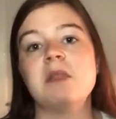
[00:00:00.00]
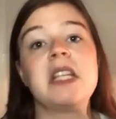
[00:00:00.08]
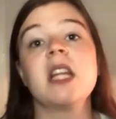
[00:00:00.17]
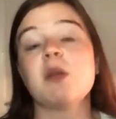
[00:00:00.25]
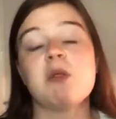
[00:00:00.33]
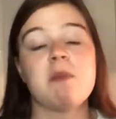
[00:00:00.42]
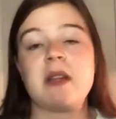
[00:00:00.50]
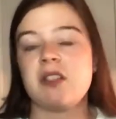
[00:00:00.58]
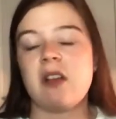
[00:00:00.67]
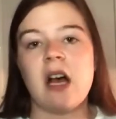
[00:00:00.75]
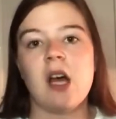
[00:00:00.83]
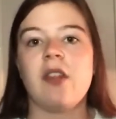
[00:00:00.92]
dealing with
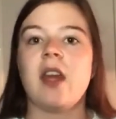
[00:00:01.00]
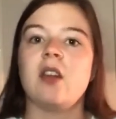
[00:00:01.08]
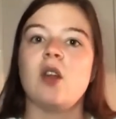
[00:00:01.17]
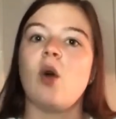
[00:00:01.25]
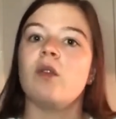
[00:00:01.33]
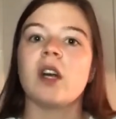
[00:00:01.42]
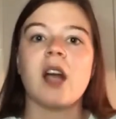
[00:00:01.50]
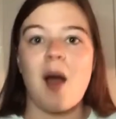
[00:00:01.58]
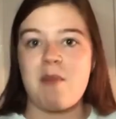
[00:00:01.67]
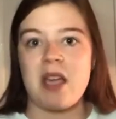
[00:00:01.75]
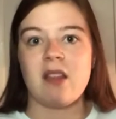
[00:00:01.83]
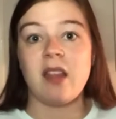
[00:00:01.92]
mental health and
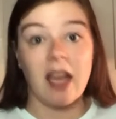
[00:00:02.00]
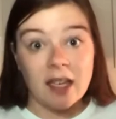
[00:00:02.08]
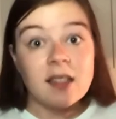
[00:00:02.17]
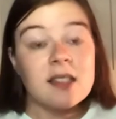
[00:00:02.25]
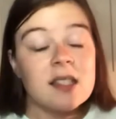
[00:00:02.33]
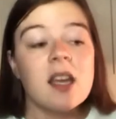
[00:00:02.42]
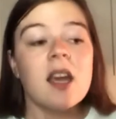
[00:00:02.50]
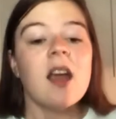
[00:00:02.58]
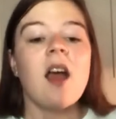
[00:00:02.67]
overcoming things,